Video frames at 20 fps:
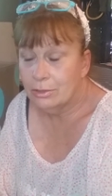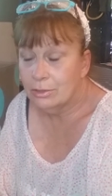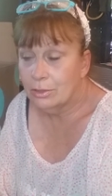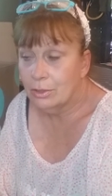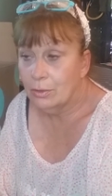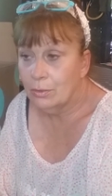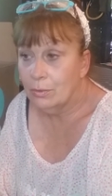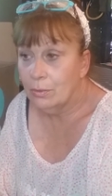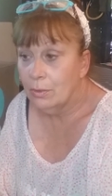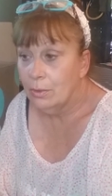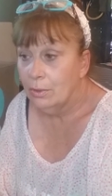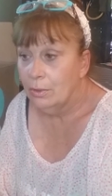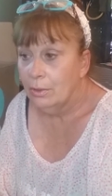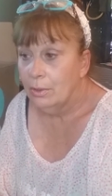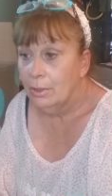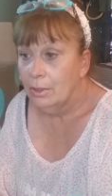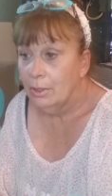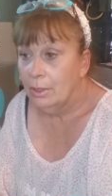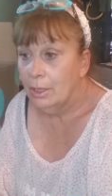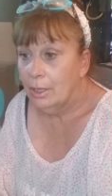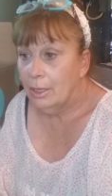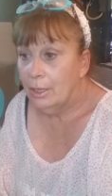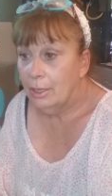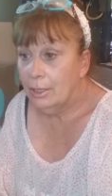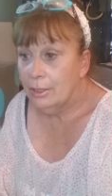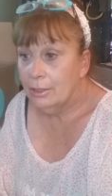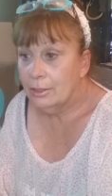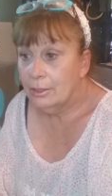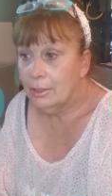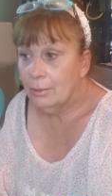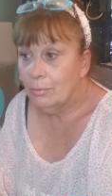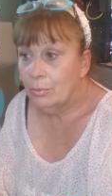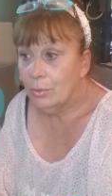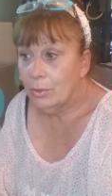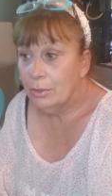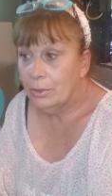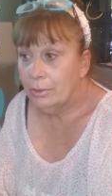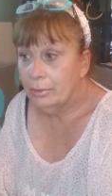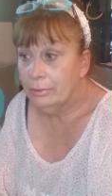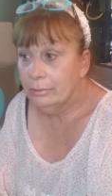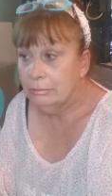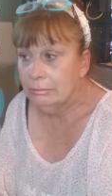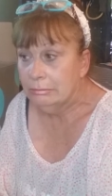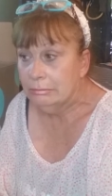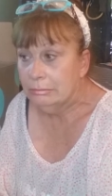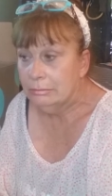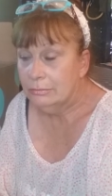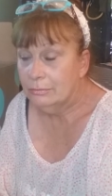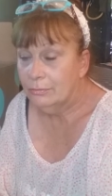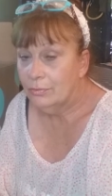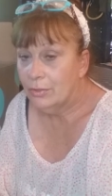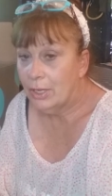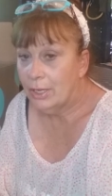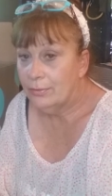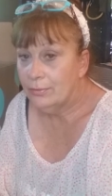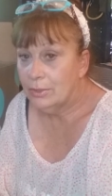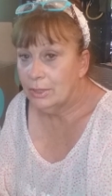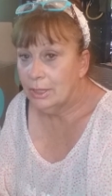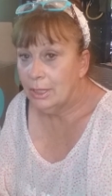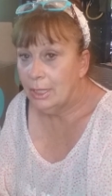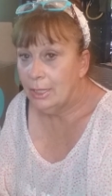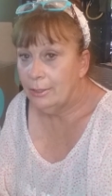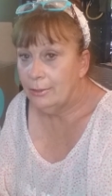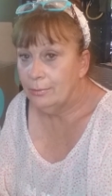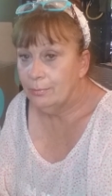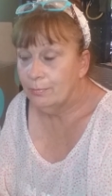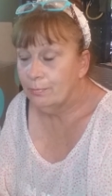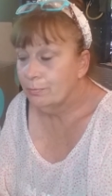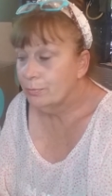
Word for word: So I ended up with hmm, five today.